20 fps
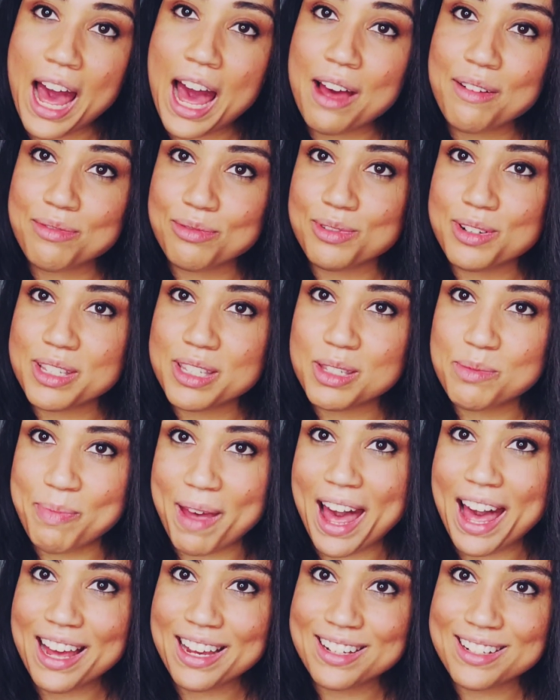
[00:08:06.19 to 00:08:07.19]
have
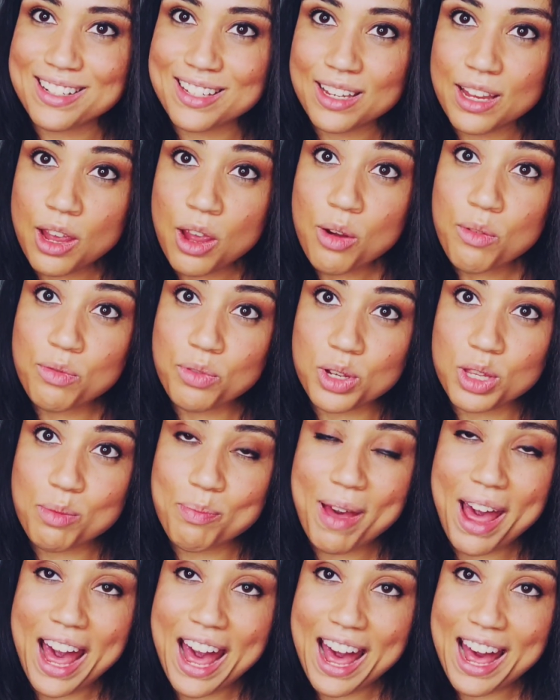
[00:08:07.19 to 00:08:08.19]
respect for the
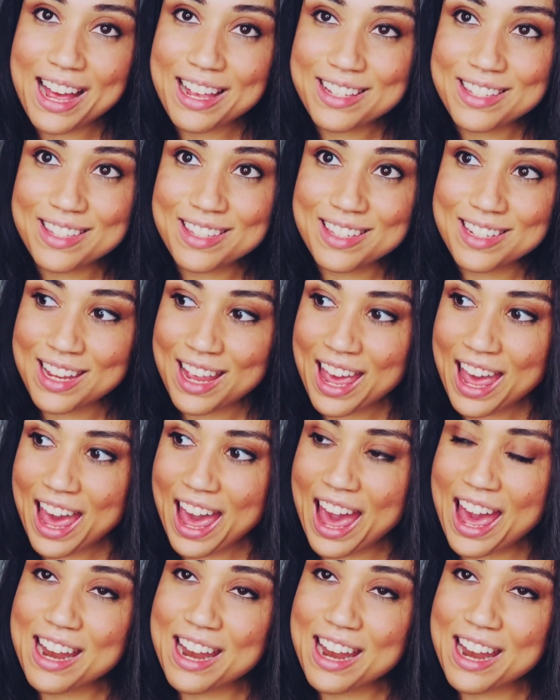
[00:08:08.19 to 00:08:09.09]
past